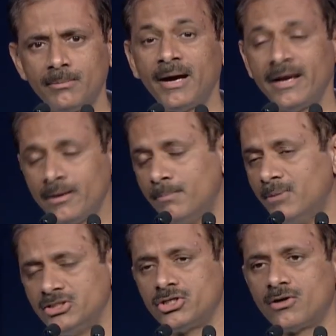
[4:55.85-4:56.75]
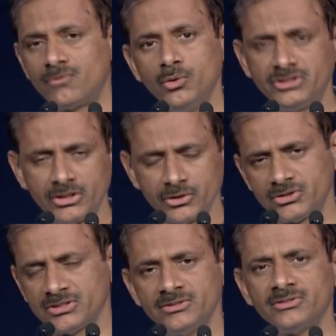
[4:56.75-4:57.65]
by a merger of two
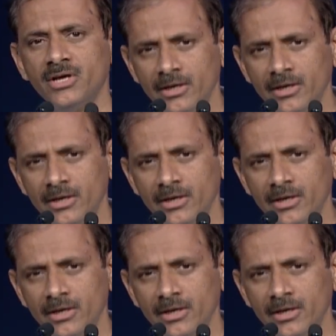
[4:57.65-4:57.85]
institutions.